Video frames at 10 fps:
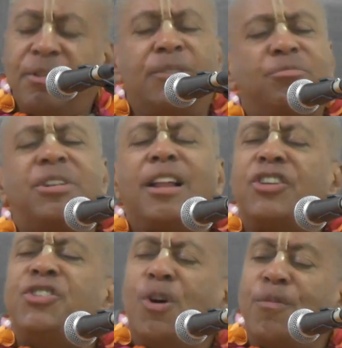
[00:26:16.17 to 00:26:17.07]
Well, tell
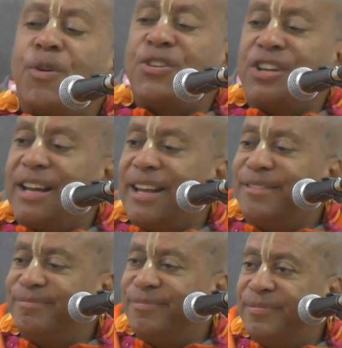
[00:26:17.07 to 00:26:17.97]
us your version then.
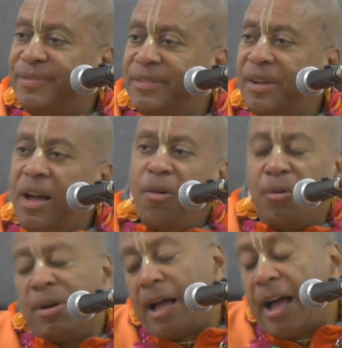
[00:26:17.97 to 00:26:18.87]

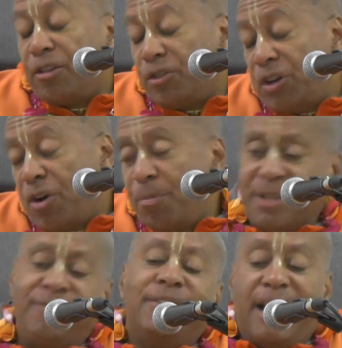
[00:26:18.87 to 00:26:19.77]
Oh, I don't know,
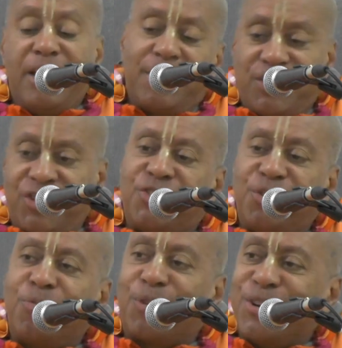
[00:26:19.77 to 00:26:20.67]
but anyway, it's just
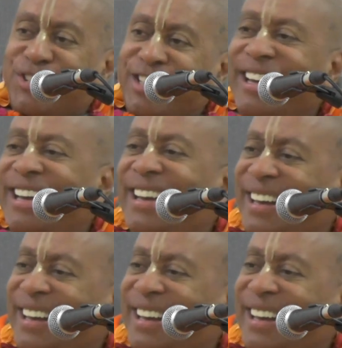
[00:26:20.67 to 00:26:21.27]
your version.